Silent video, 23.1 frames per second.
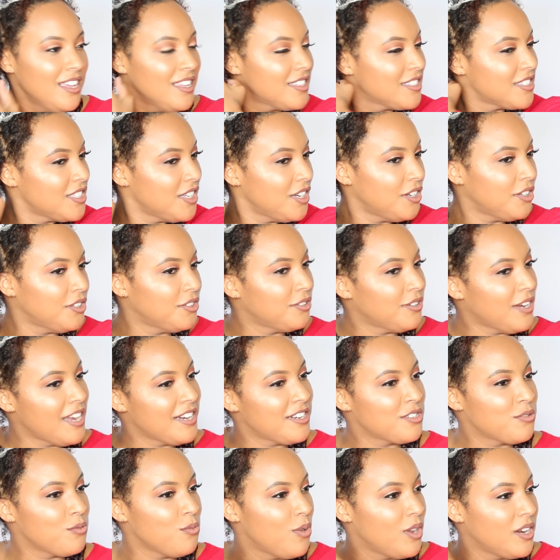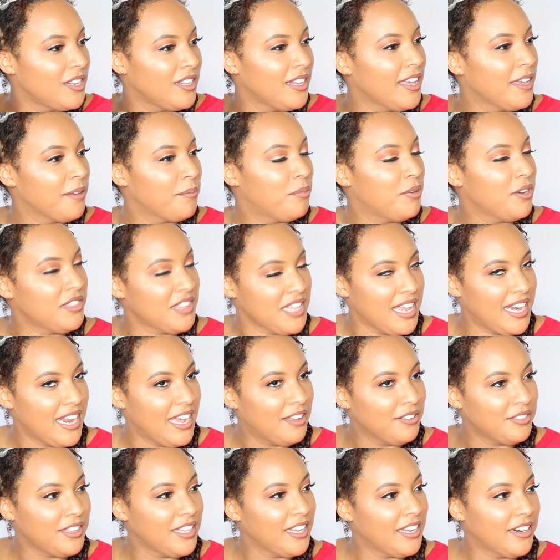So I just want to like put that
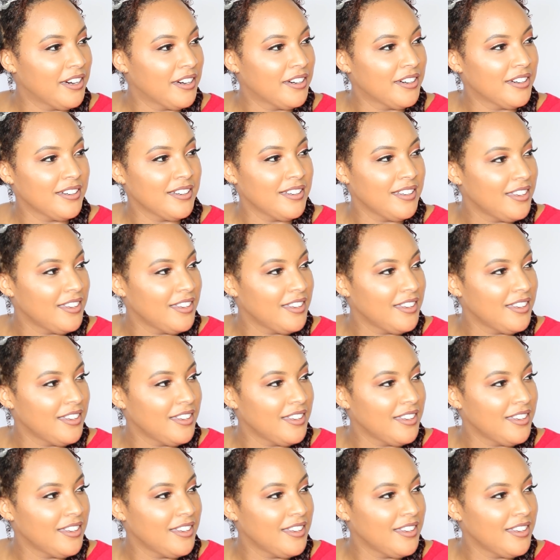out there,